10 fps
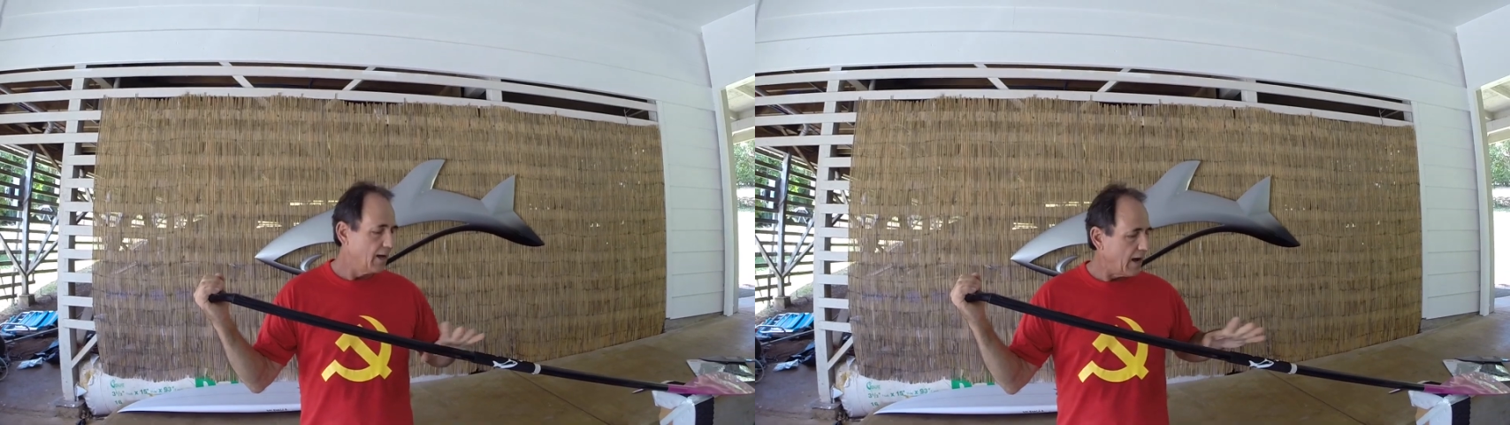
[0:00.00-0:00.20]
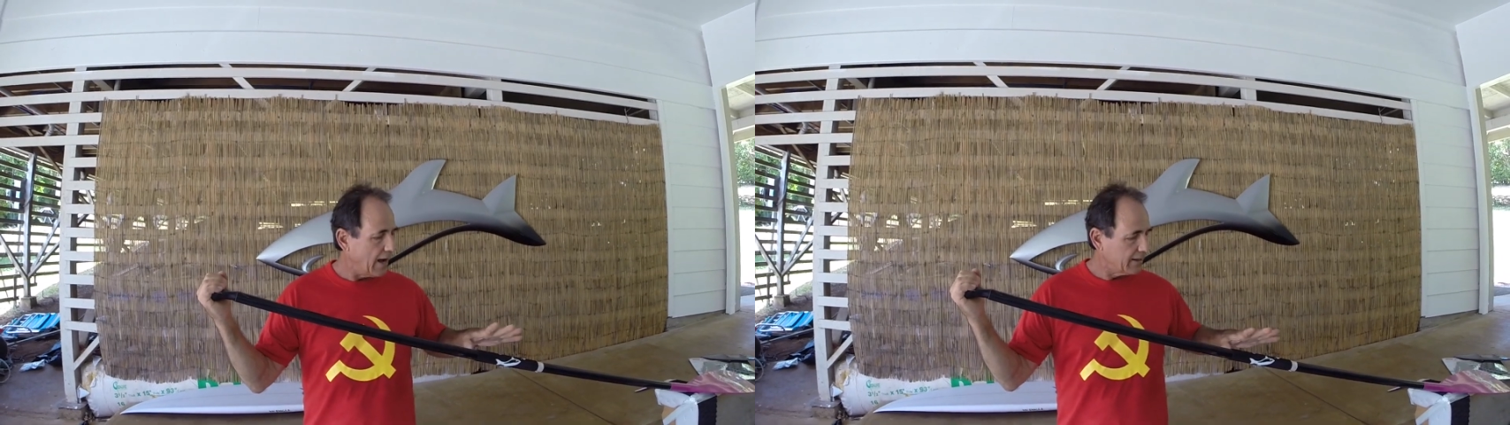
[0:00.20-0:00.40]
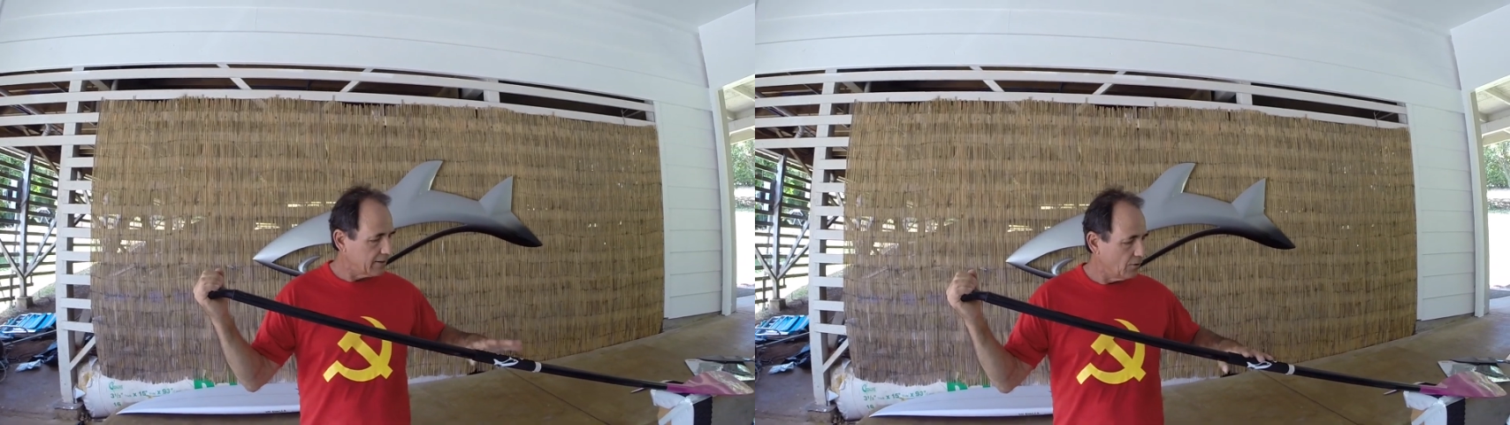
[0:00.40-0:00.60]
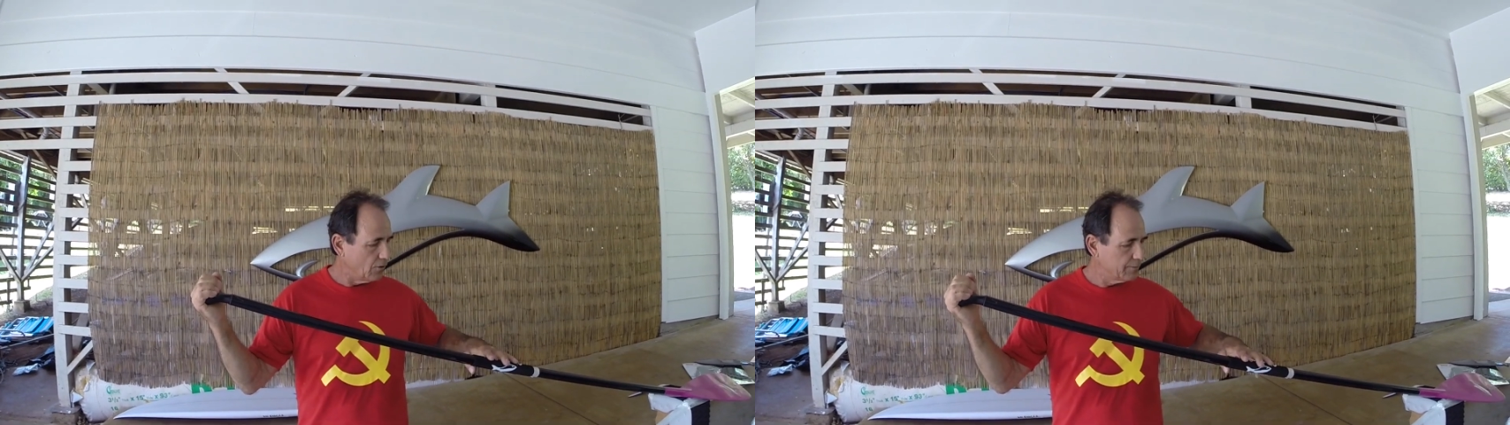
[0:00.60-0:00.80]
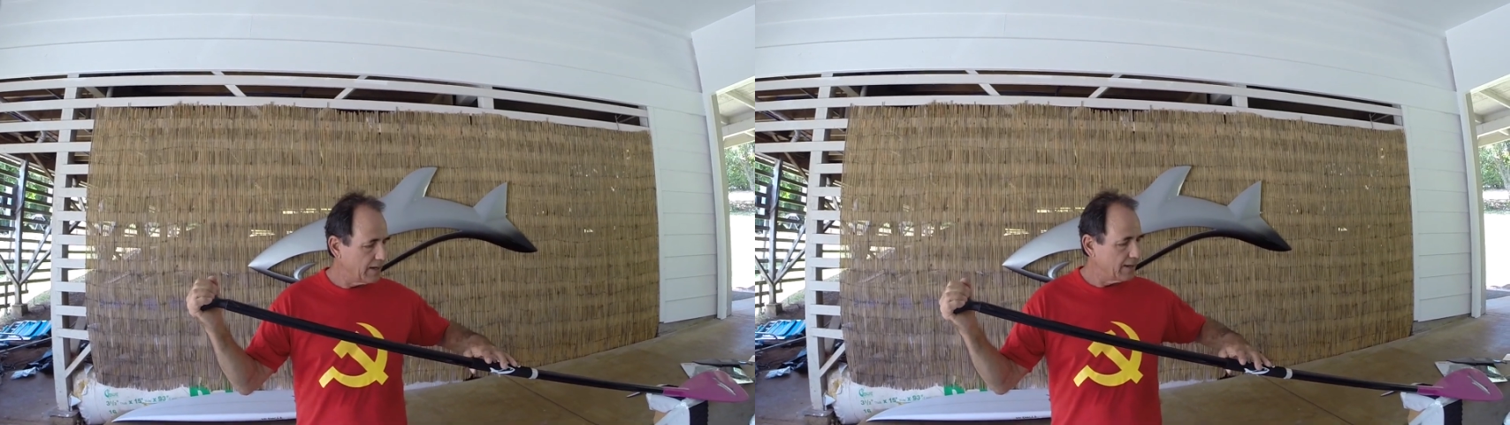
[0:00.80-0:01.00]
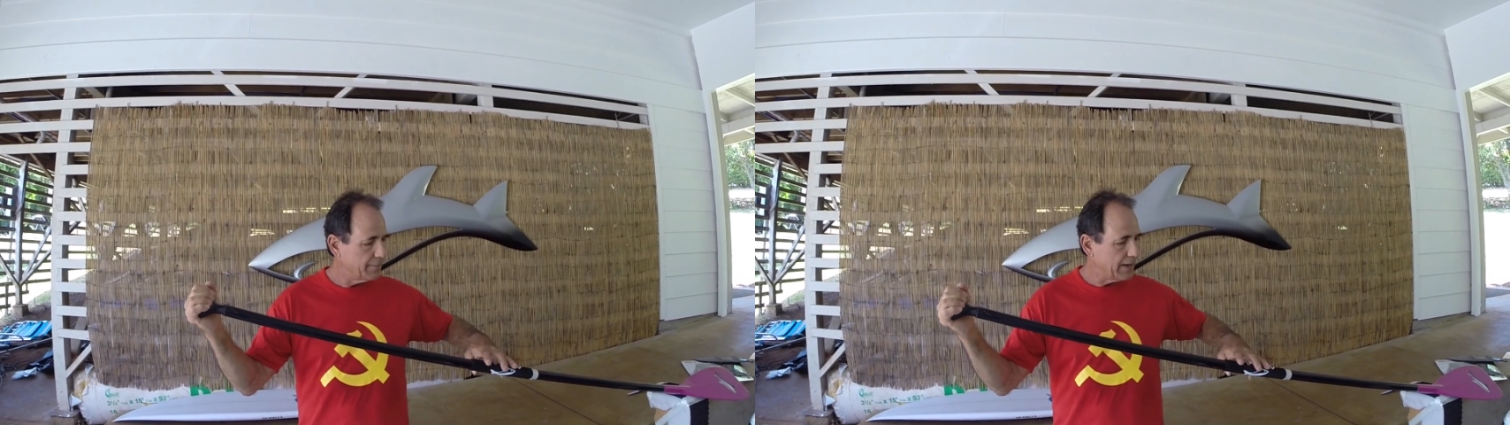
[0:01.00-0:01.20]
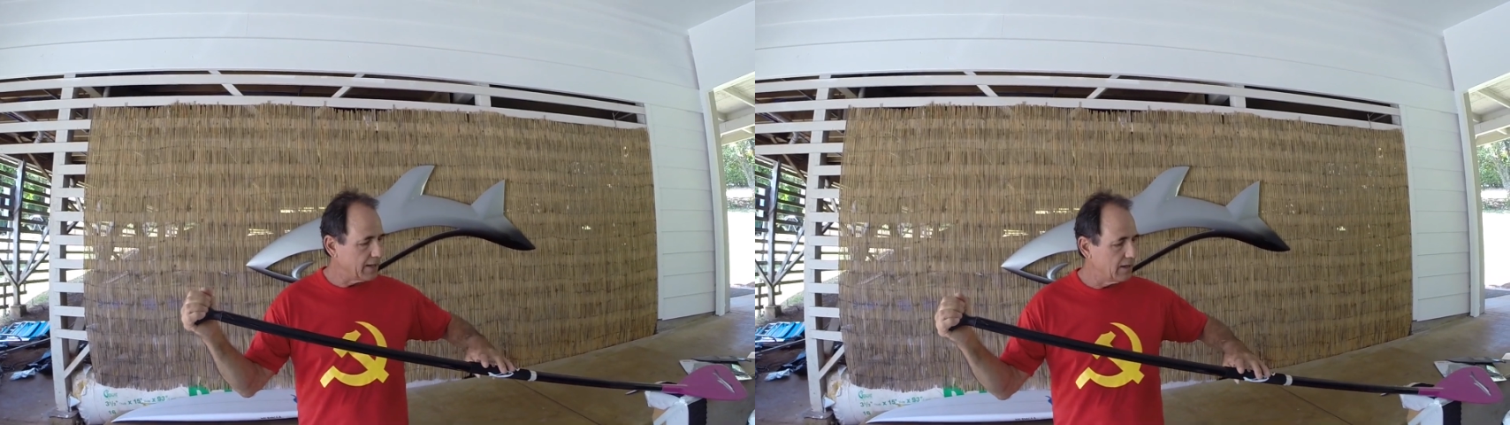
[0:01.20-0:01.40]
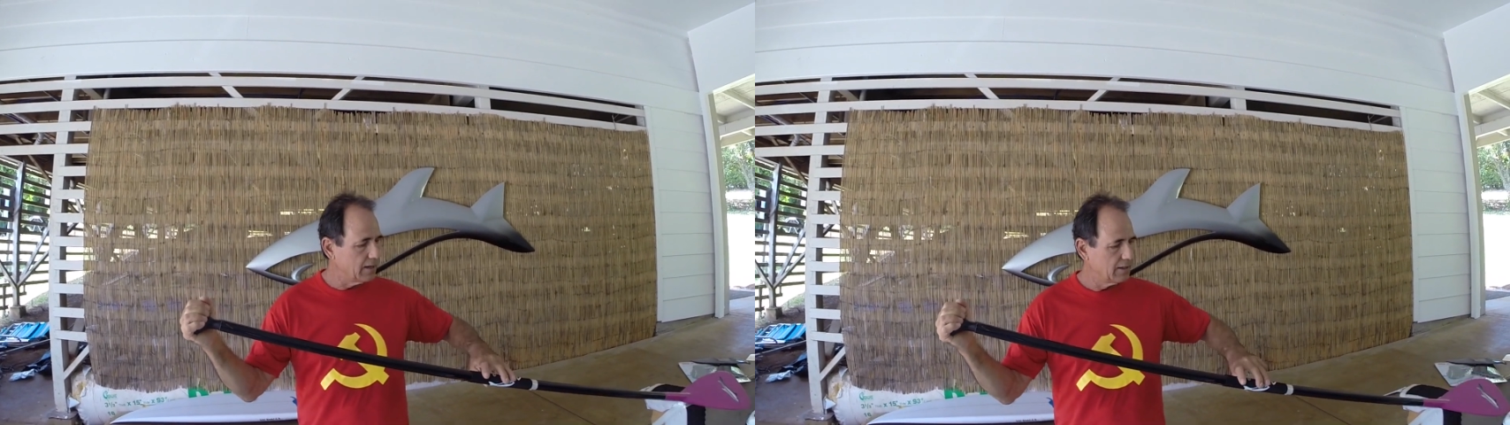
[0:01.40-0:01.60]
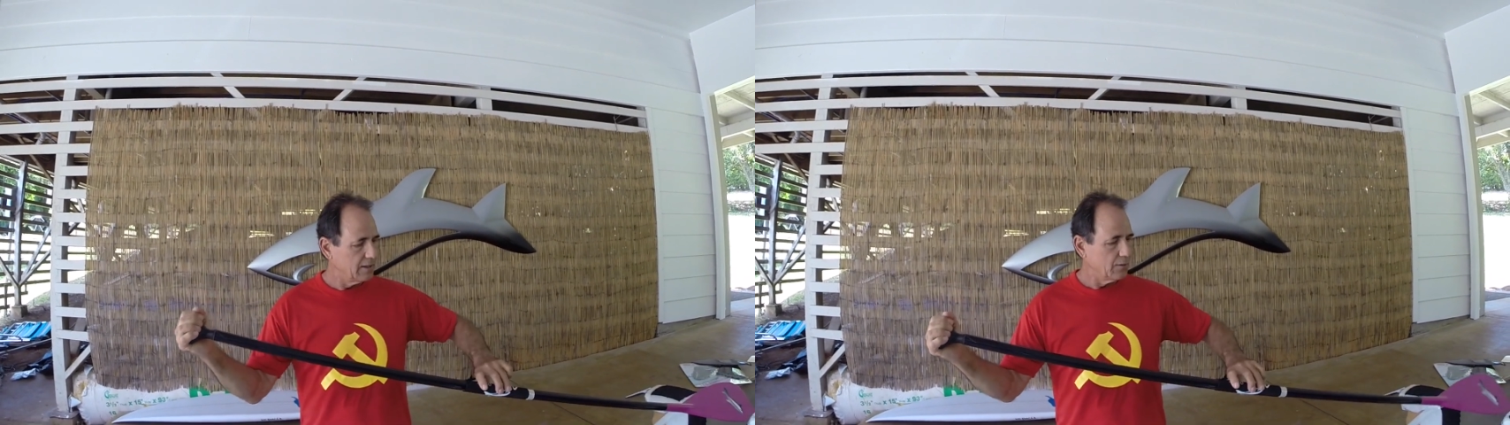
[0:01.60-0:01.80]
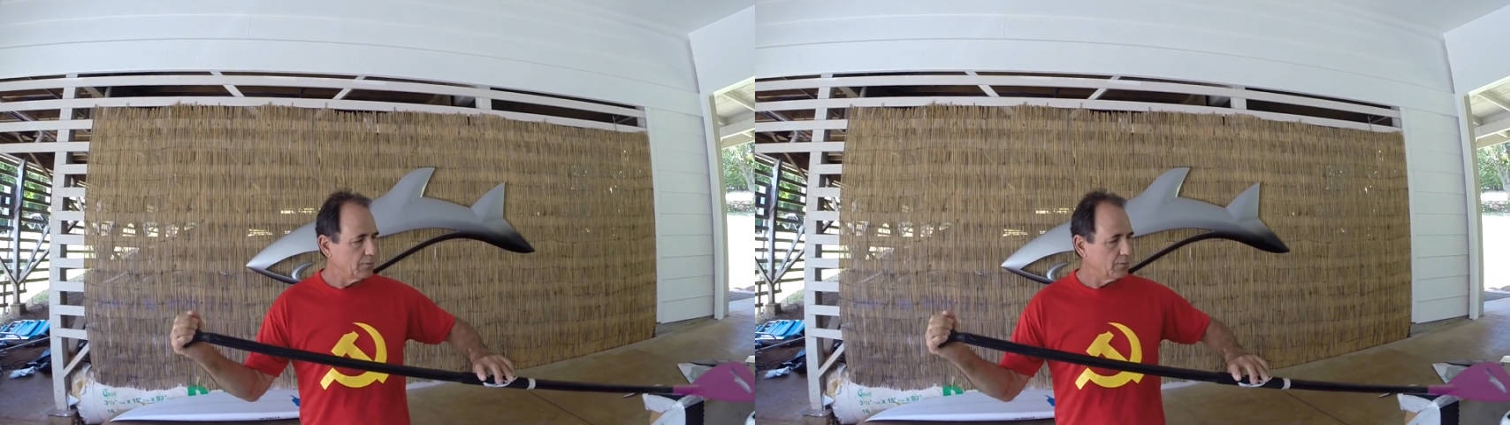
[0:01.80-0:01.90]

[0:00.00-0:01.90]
I can hold my paddle